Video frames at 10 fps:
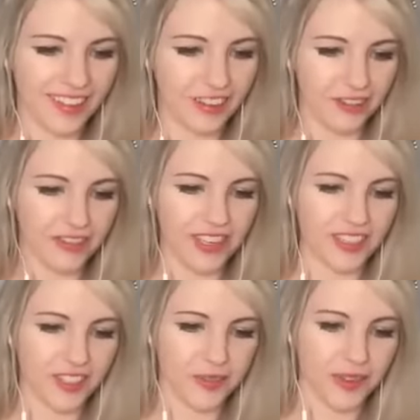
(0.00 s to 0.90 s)
the
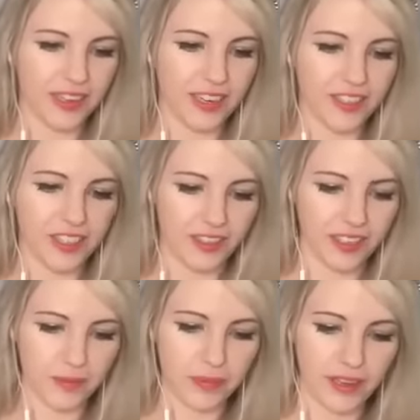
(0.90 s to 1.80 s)
old-fashioned way and actually look
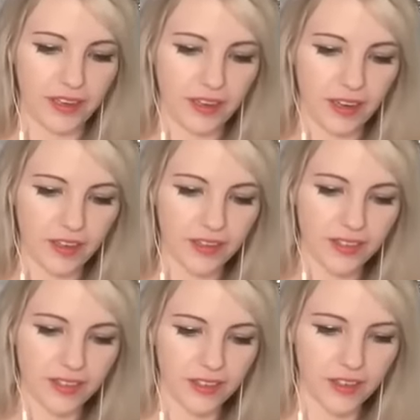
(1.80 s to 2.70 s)
it up in the
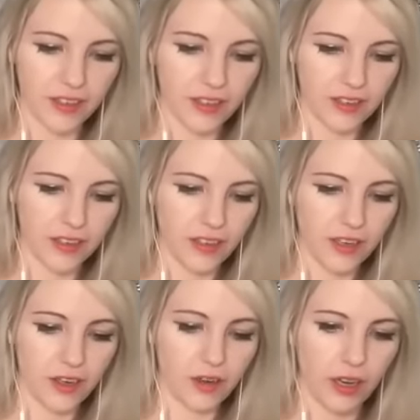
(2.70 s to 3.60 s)
index here.
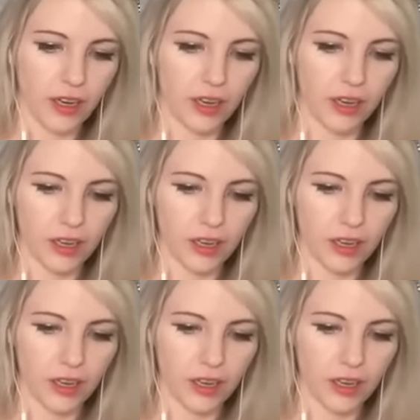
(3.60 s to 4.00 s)
Okay.